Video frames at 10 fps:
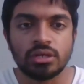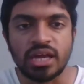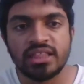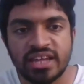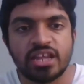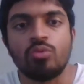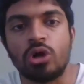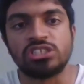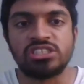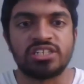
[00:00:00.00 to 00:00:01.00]
And then I
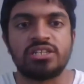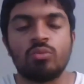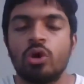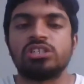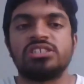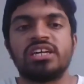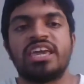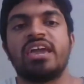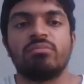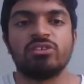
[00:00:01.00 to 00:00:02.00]
watched the
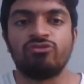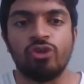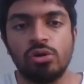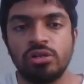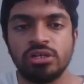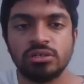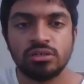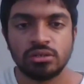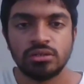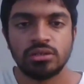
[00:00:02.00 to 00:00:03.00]
game unfold,
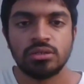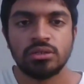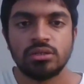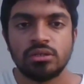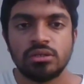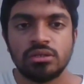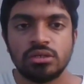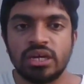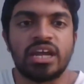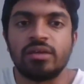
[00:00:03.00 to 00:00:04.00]

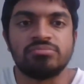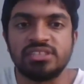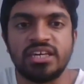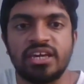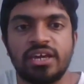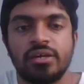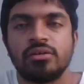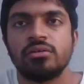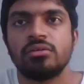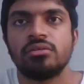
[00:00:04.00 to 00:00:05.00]
and I'm thinking,
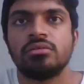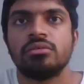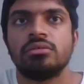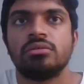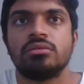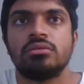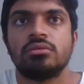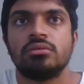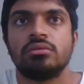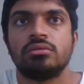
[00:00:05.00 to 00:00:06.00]

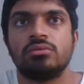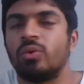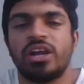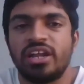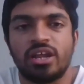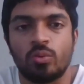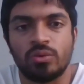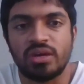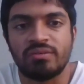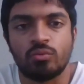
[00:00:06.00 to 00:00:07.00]
why did
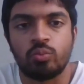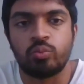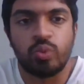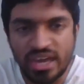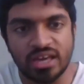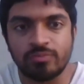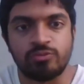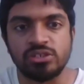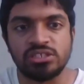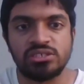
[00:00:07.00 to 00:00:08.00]
I even wake up
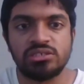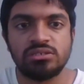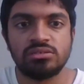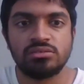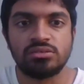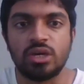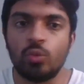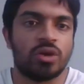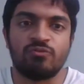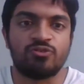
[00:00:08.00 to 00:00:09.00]
for this? I
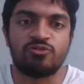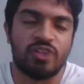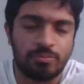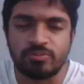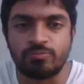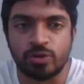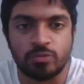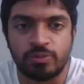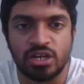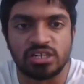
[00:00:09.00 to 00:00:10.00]
would have slept
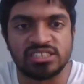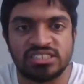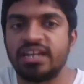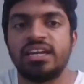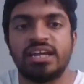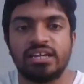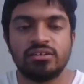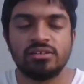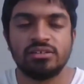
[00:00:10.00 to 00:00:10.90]
properly on a Sunday.